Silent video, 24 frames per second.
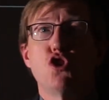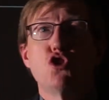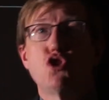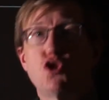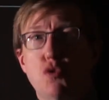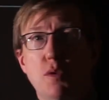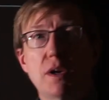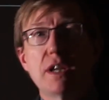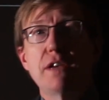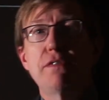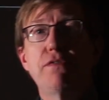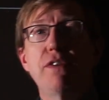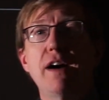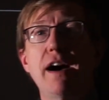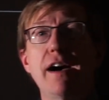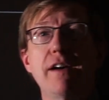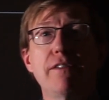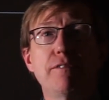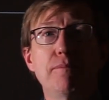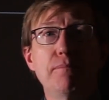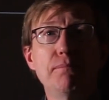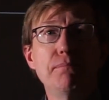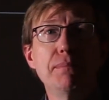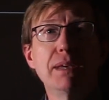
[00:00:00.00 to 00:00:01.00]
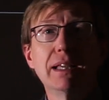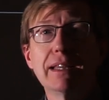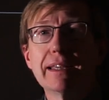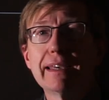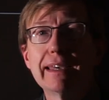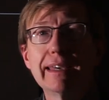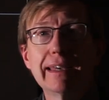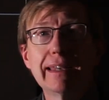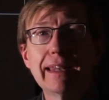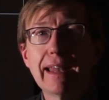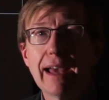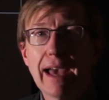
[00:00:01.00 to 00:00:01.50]
25
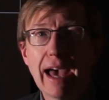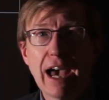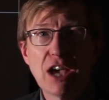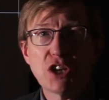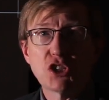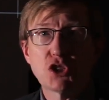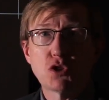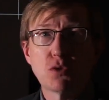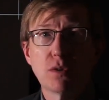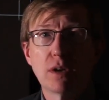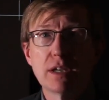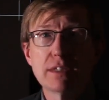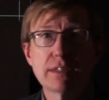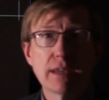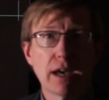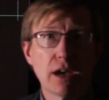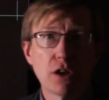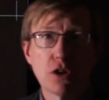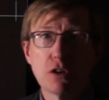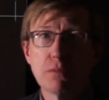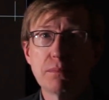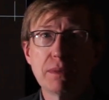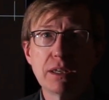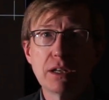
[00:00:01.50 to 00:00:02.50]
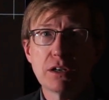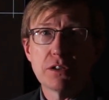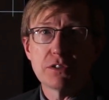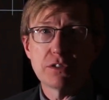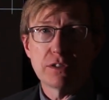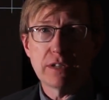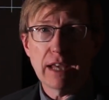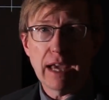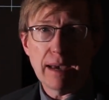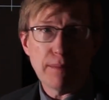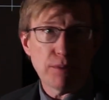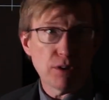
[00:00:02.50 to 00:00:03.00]
million asteroids 100 meters
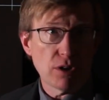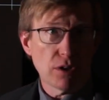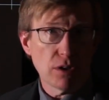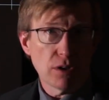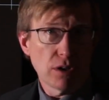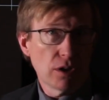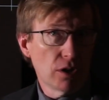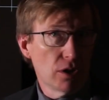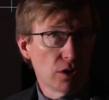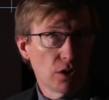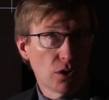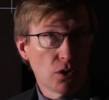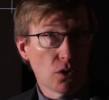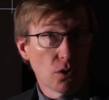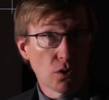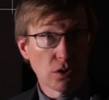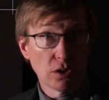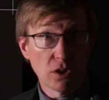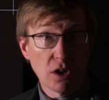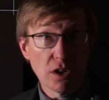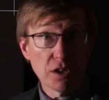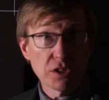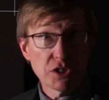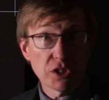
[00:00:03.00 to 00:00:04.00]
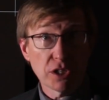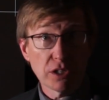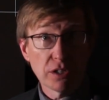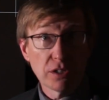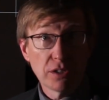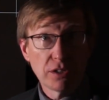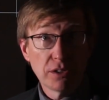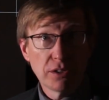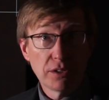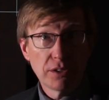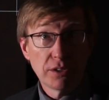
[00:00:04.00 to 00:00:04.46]
in diameter or larger,